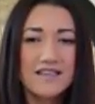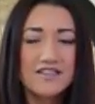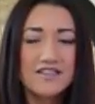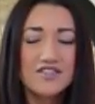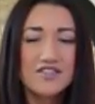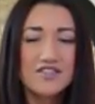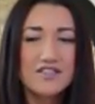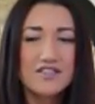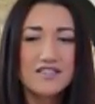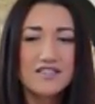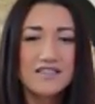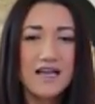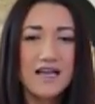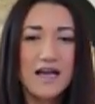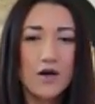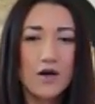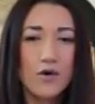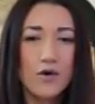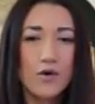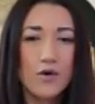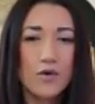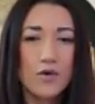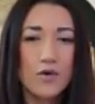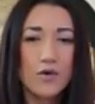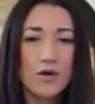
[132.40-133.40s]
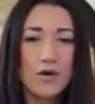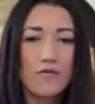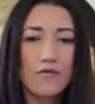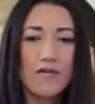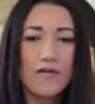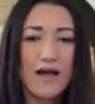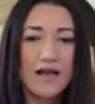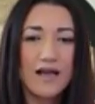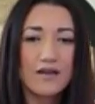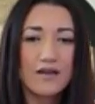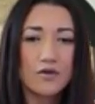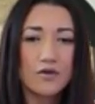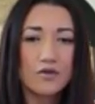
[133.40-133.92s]
just how
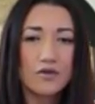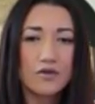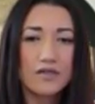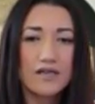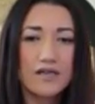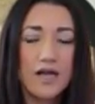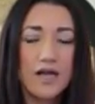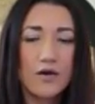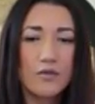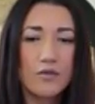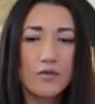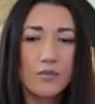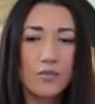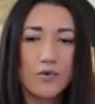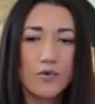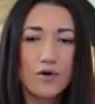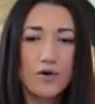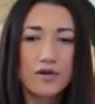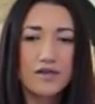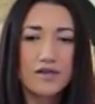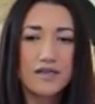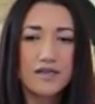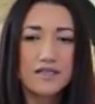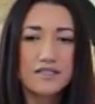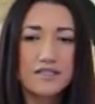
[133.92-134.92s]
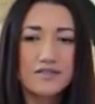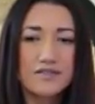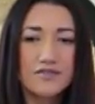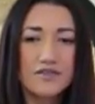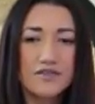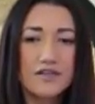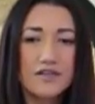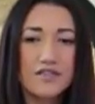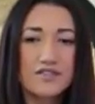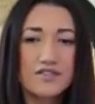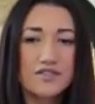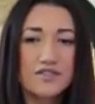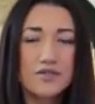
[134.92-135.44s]
vital and how important it is
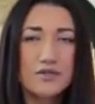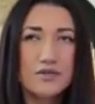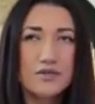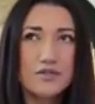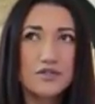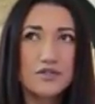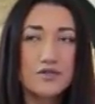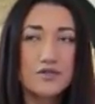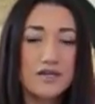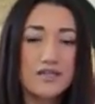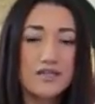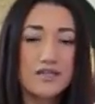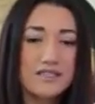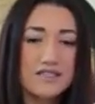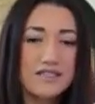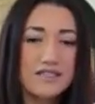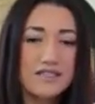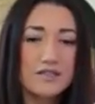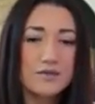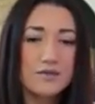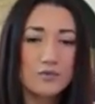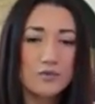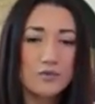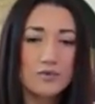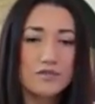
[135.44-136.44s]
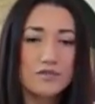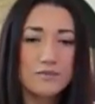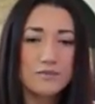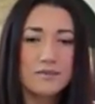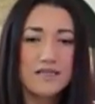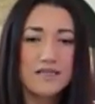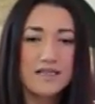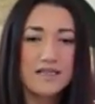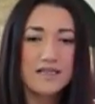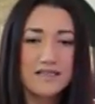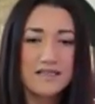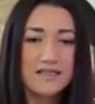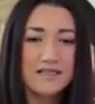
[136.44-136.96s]
for us to address these wounds,
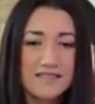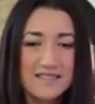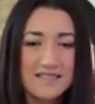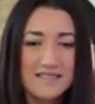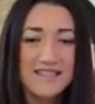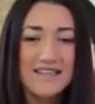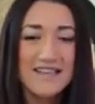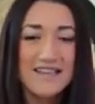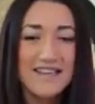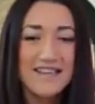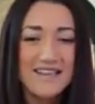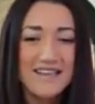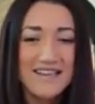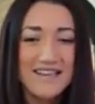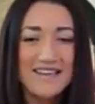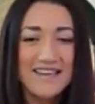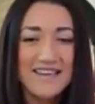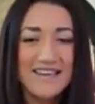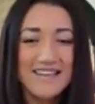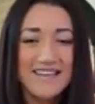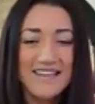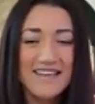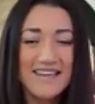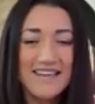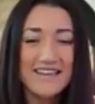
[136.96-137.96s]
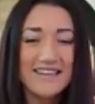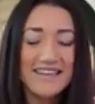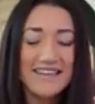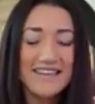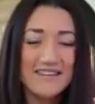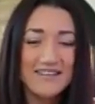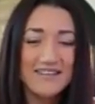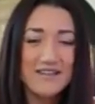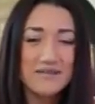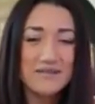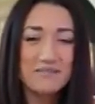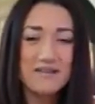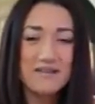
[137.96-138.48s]
because if they
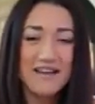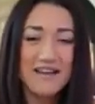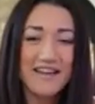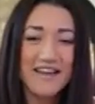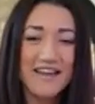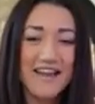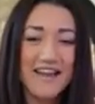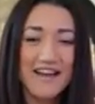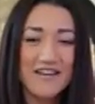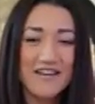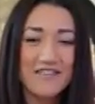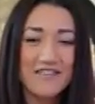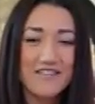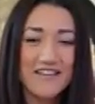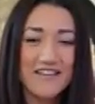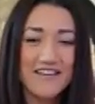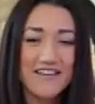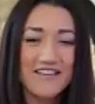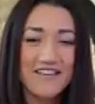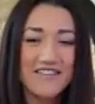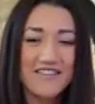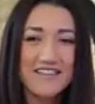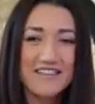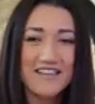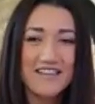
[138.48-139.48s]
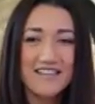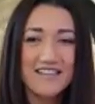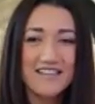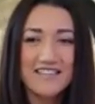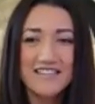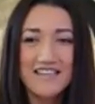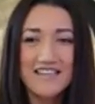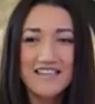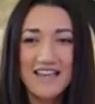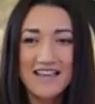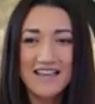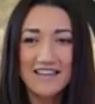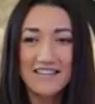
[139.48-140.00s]
literally play out in our
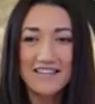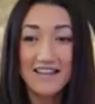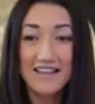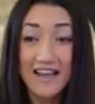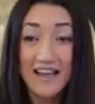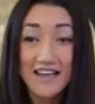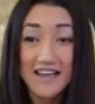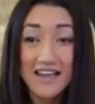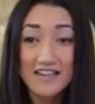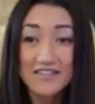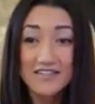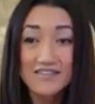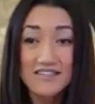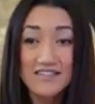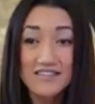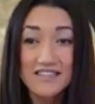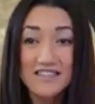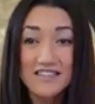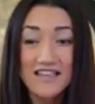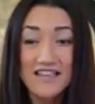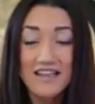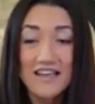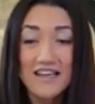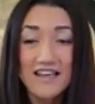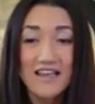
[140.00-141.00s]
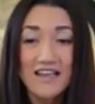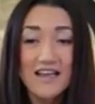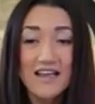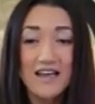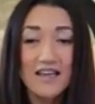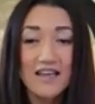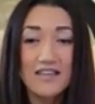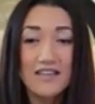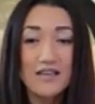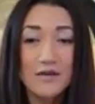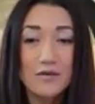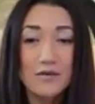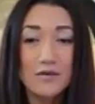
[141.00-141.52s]
day-to-day lives,
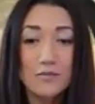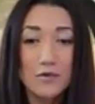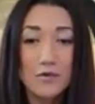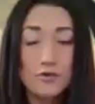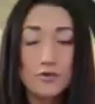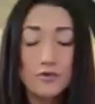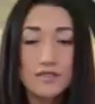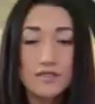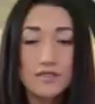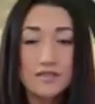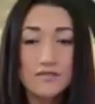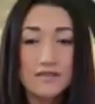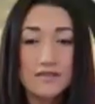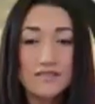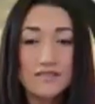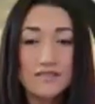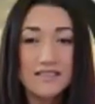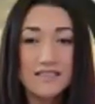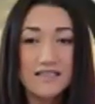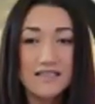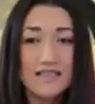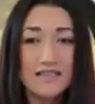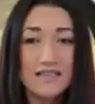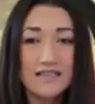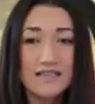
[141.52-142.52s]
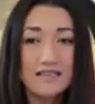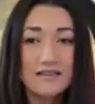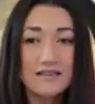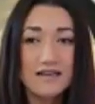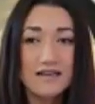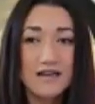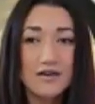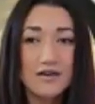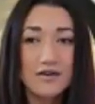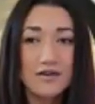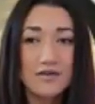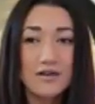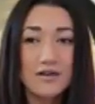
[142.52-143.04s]
I think most of us can
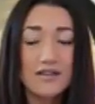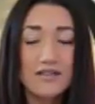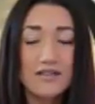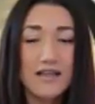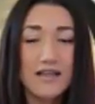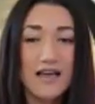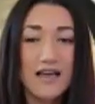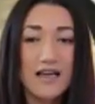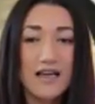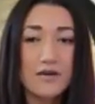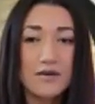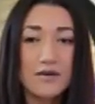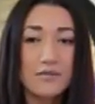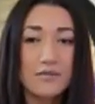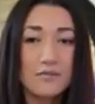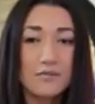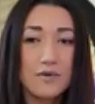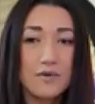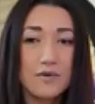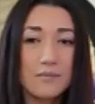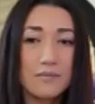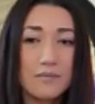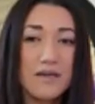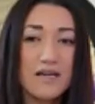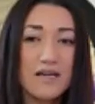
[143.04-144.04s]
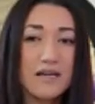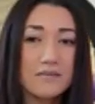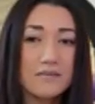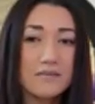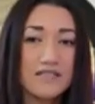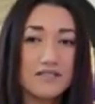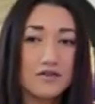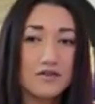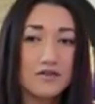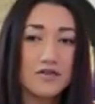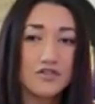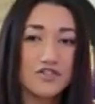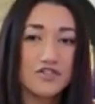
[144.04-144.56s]
agree that it becomes
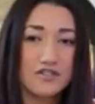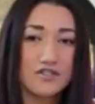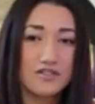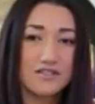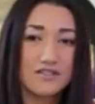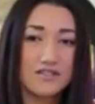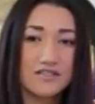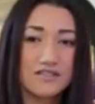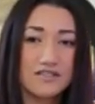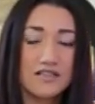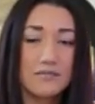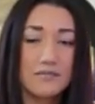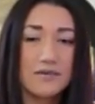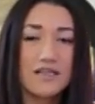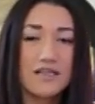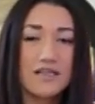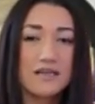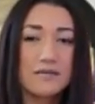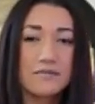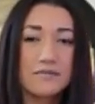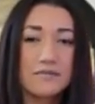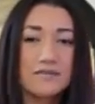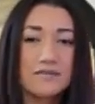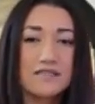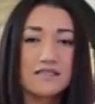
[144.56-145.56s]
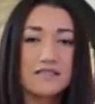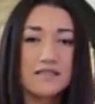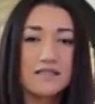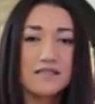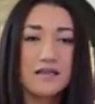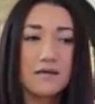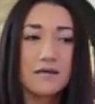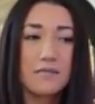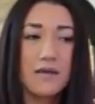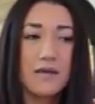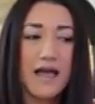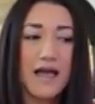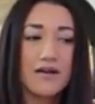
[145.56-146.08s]
urgent. It becomes
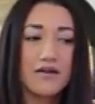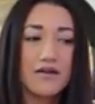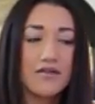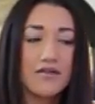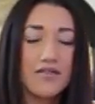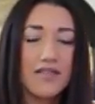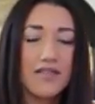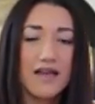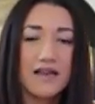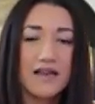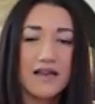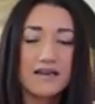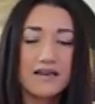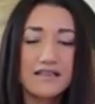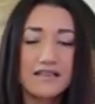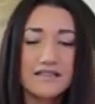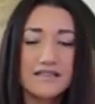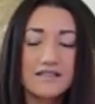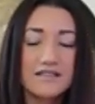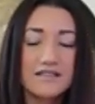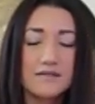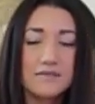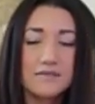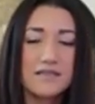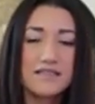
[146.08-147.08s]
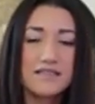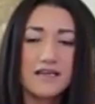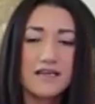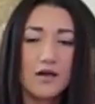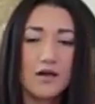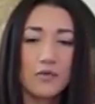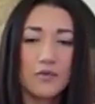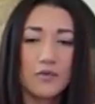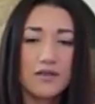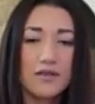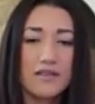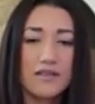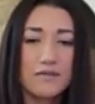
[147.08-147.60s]
a matter that needs to be dealt
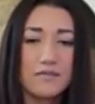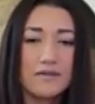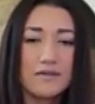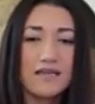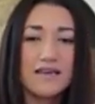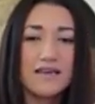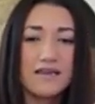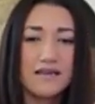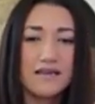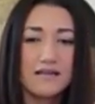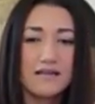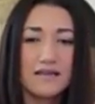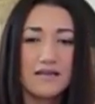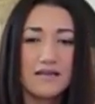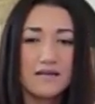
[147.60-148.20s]
with immediately.